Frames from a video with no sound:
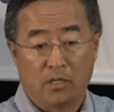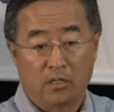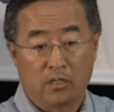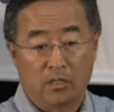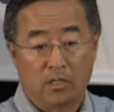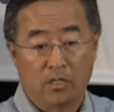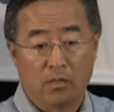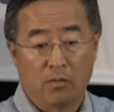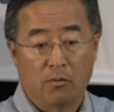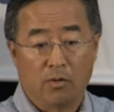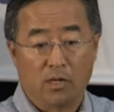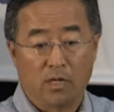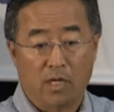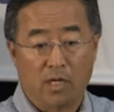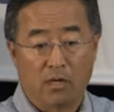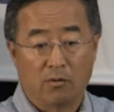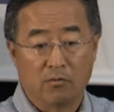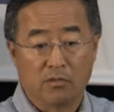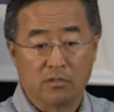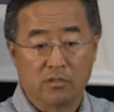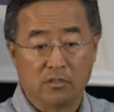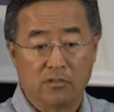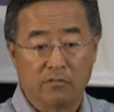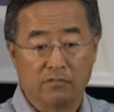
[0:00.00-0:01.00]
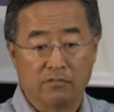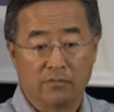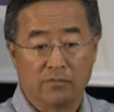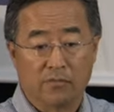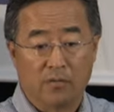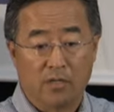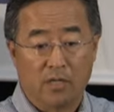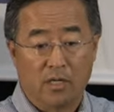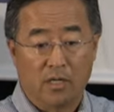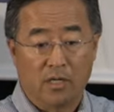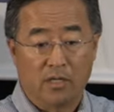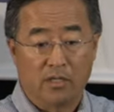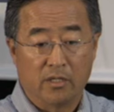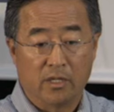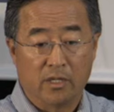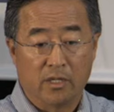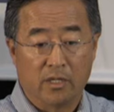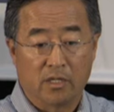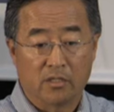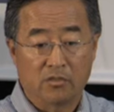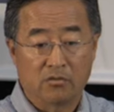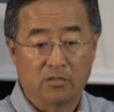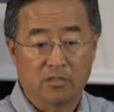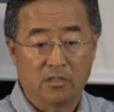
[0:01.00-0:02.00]
kilowatt hours of
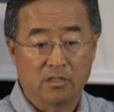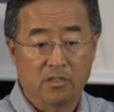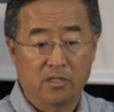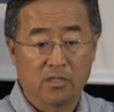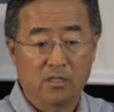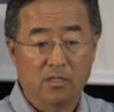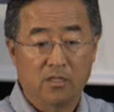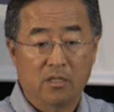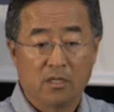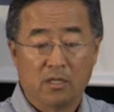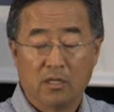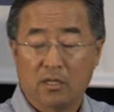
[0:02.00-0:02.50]
electricity,